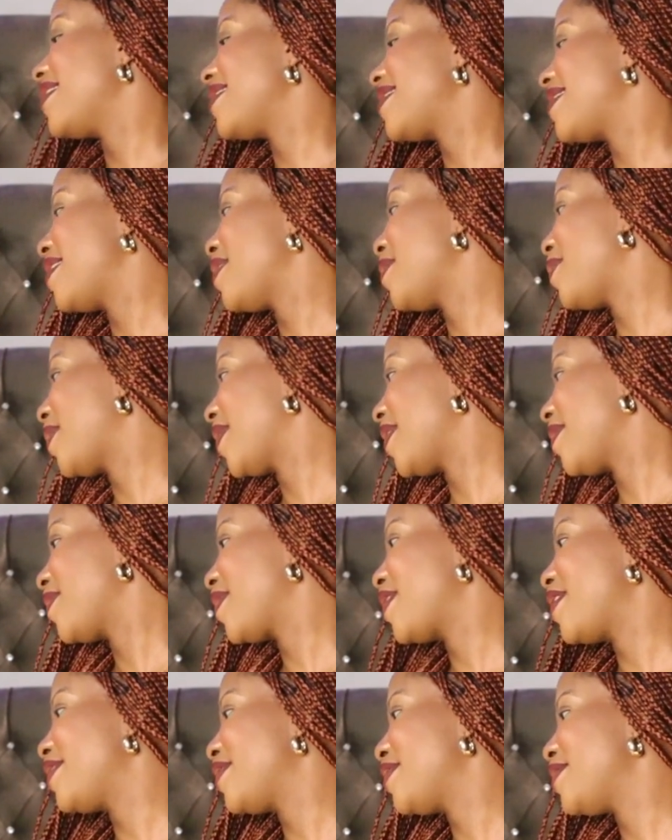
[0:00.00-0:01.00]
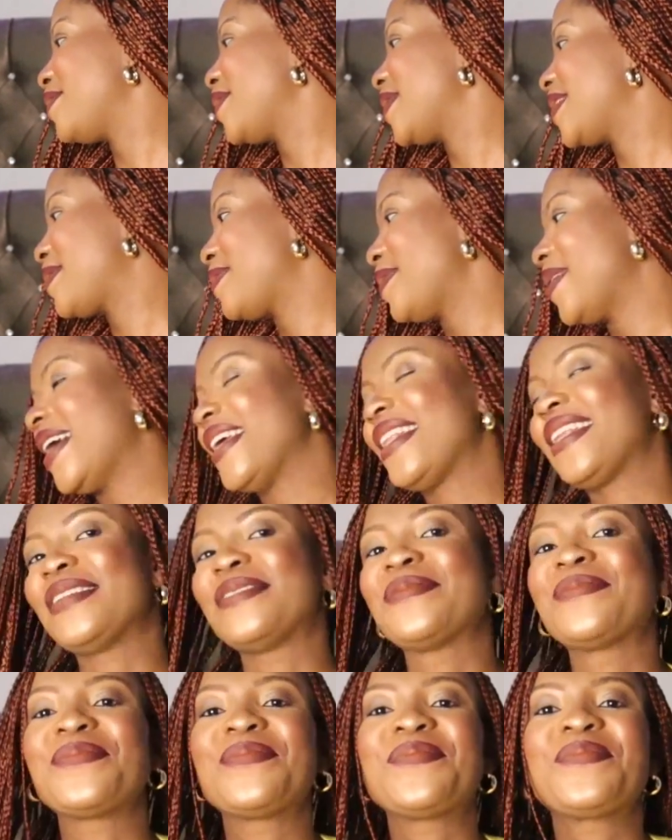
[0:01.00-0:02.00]
not sleeping because you'll be
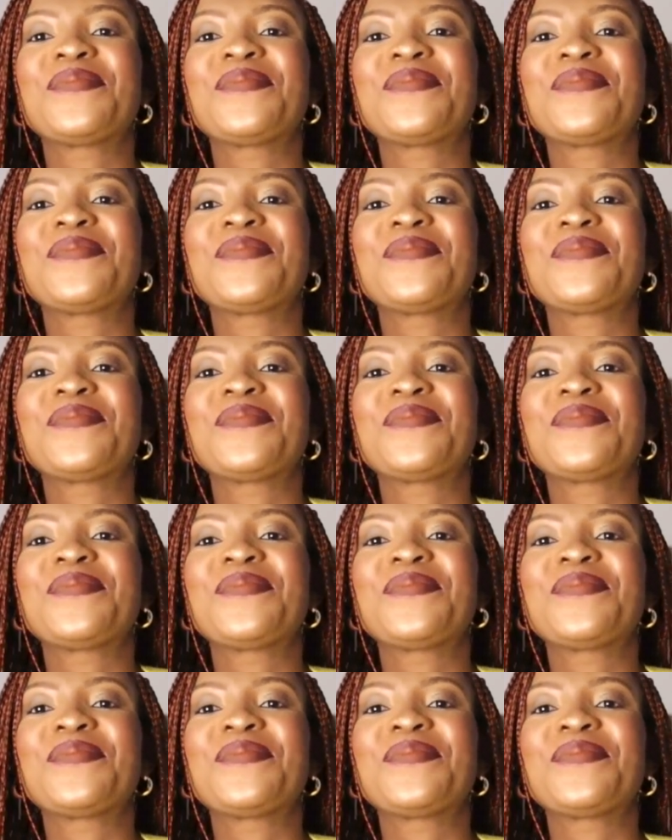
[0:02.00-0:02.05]
smiling.